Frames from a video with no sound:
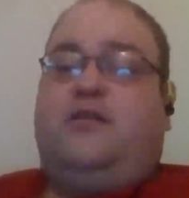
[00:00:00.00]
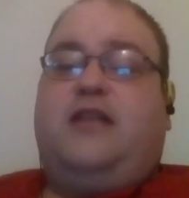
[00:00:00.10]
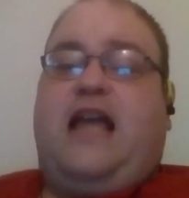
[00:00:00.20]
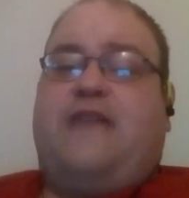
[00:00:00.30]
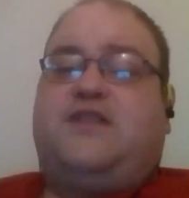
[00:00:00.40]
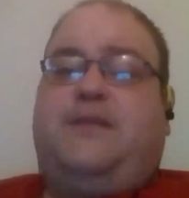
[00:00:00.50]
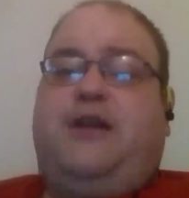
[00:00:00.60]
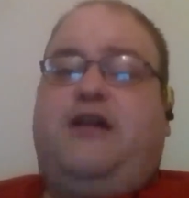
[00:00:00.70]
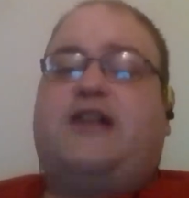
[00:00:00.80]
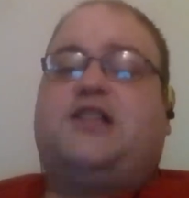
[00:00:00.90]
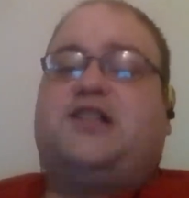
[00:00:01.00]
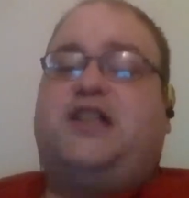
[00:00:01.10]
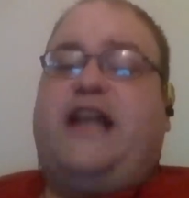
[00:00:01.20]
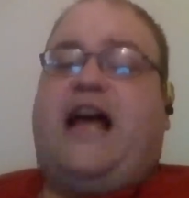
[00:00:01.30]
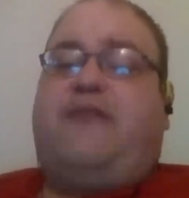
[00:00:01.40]
have somebody who has to
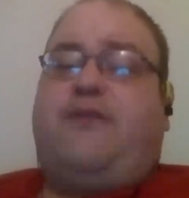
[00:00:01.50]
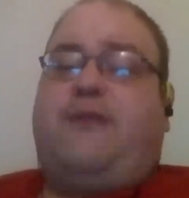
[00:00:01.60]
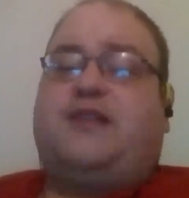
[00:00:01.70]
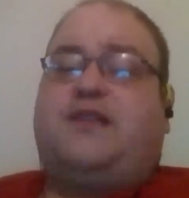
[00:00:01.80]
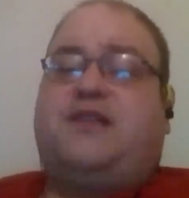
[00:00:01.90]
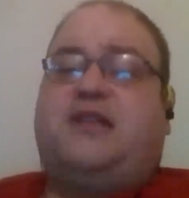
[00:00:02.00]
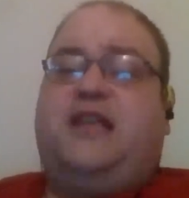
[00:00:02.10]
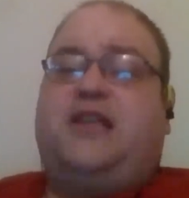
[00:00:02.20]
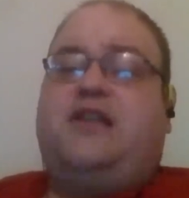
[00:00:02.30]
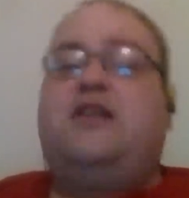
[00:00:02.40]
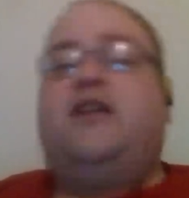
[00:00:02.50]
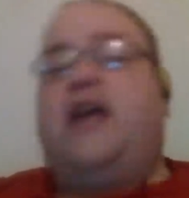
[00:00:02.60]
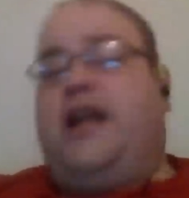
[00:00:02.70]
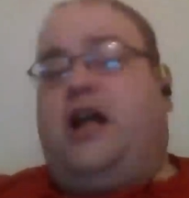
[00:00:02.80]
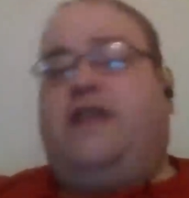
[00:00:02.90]
sit out for the rest of the season
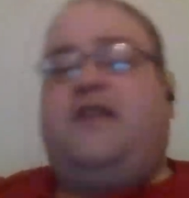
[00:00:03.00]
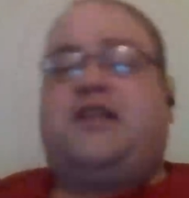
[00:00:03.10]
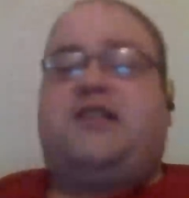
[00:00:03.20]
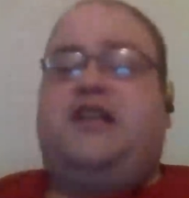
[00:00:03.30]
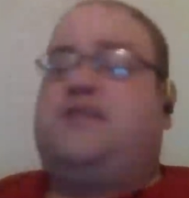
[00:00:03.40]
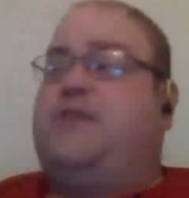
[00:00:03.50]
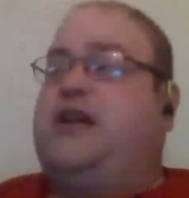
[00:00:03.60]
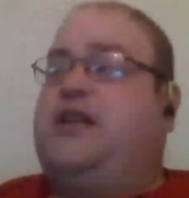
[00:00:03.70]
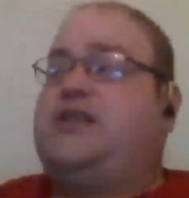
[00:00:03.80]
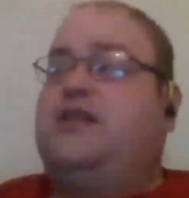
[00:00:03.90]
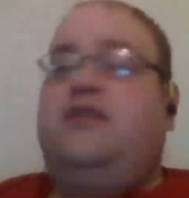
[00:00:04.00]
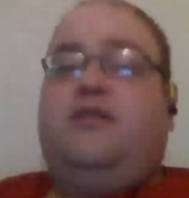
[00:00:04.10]
and all of next season because